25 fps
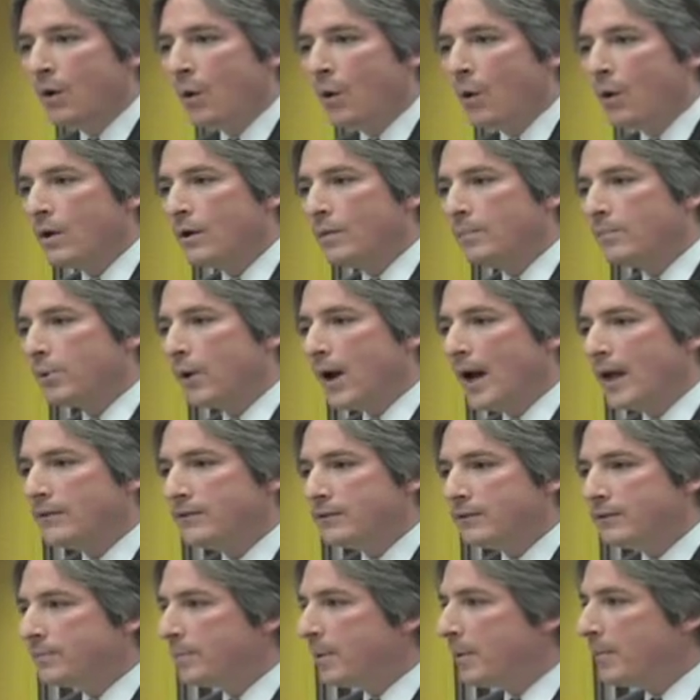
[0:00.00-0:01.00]
oil
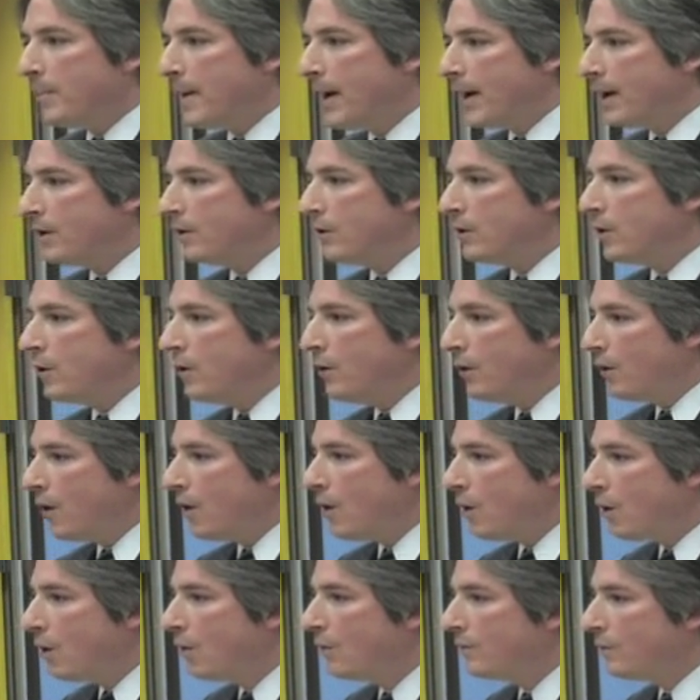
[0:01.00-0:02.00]
prices per barrel
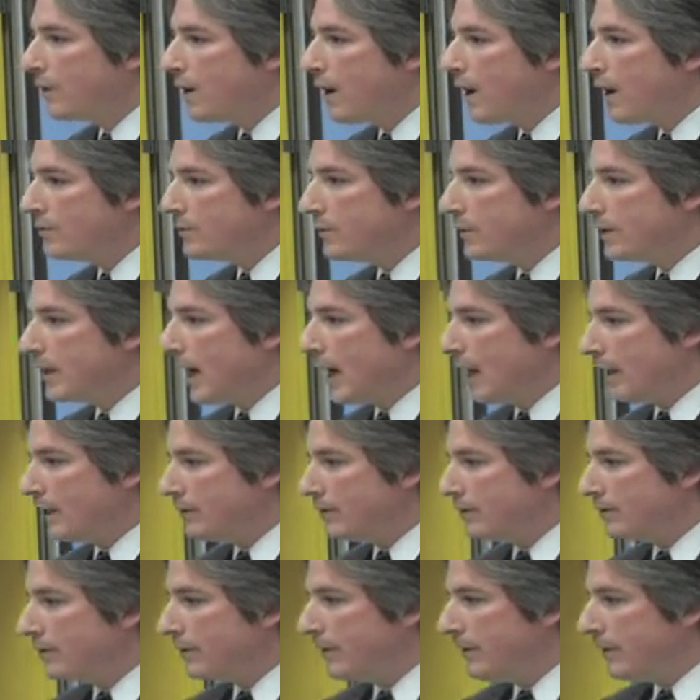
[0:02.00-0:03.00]
are over
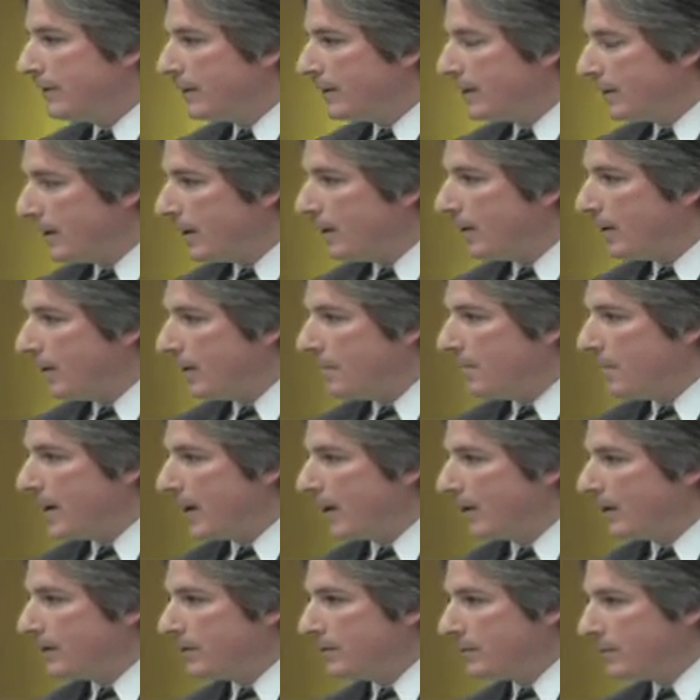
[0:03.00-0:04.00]
$100 a
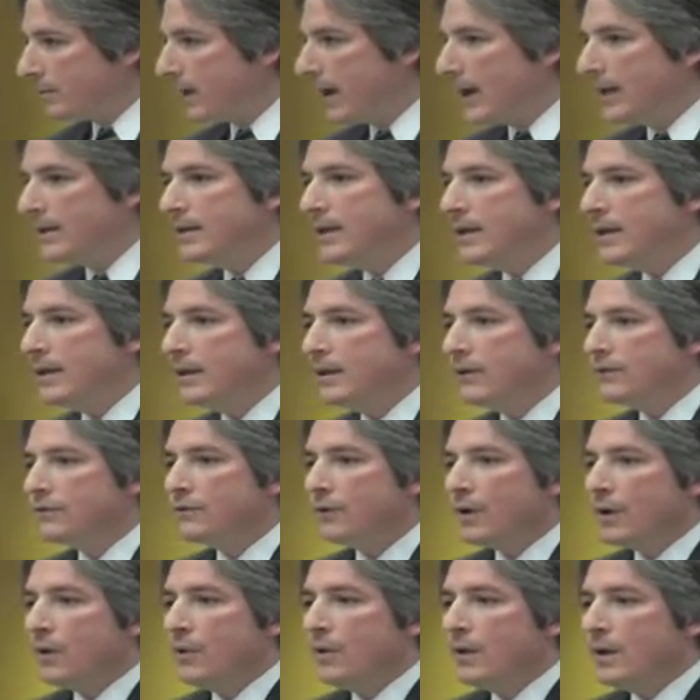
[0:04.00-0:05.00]
barrel, right?
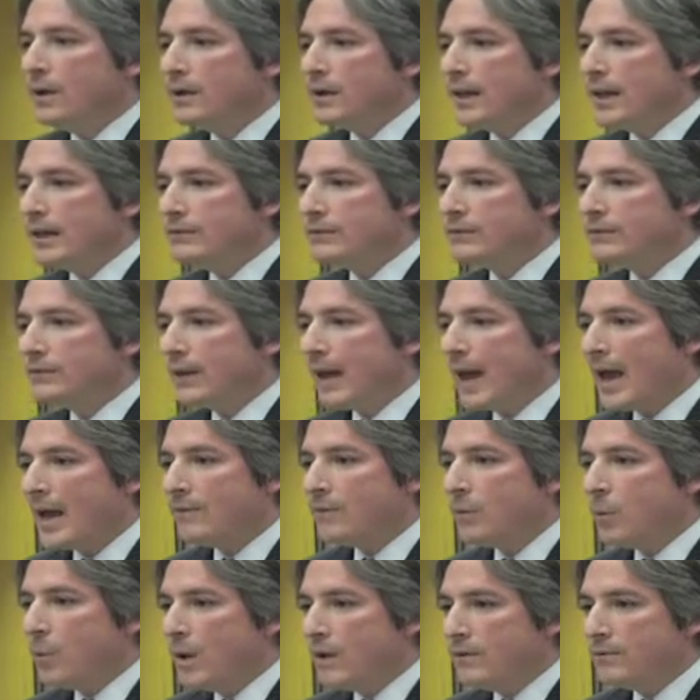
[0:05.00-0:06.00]
So let's
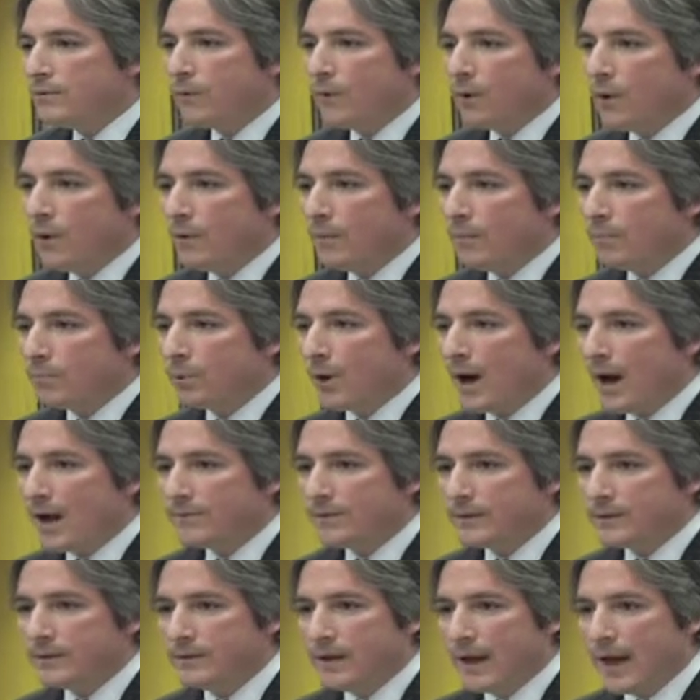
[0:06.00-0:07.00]
have a windfall
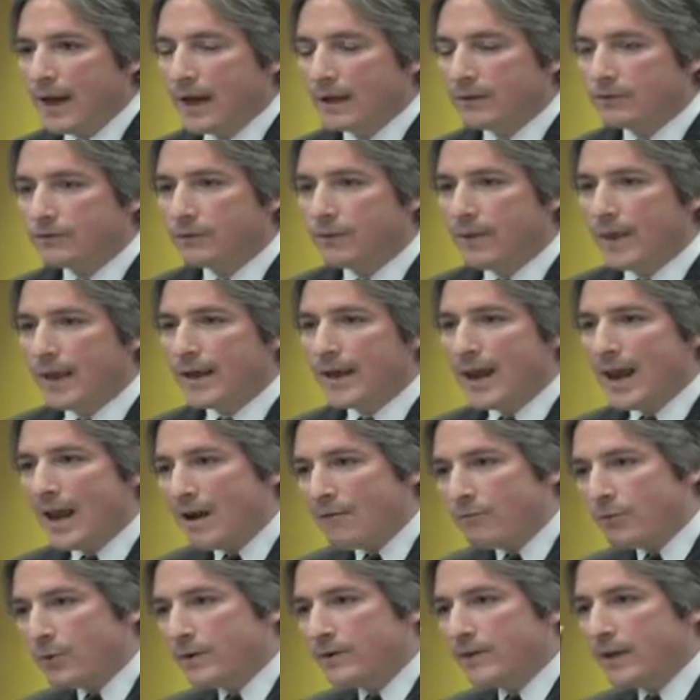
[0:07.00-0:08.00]
profit tax so that
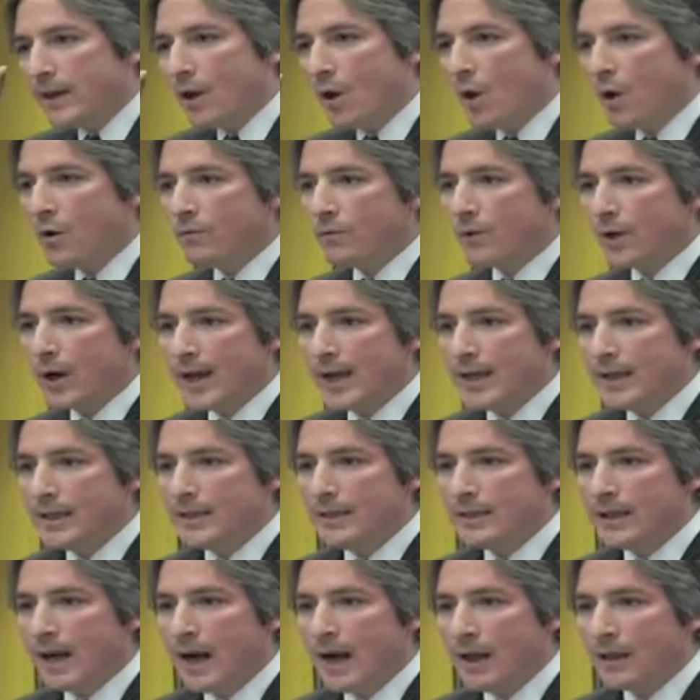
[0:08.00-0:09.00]
everything over
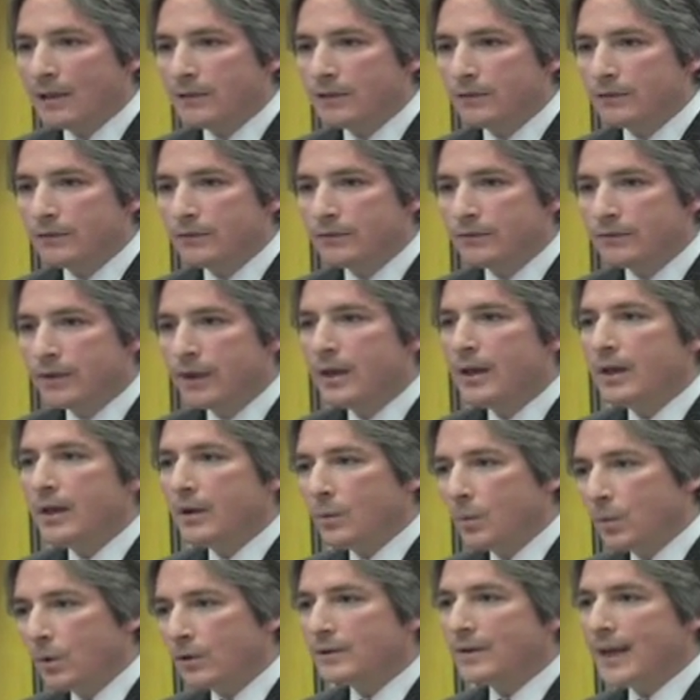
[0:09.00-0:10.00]
$80
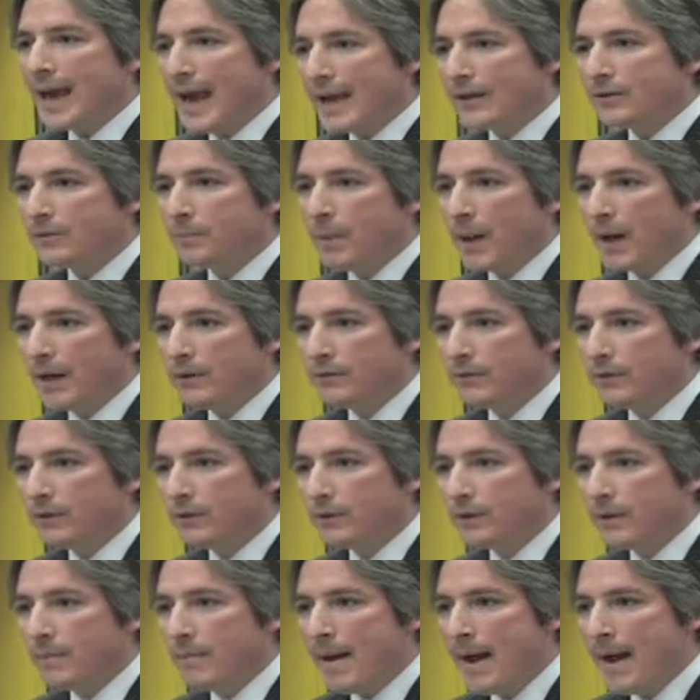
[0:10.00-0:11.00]
will tax by a
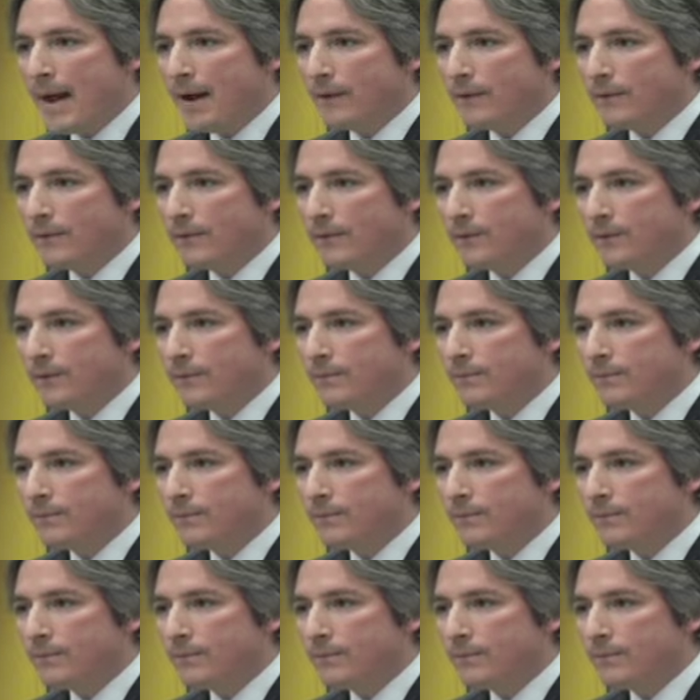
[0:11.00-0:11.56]
certain amount.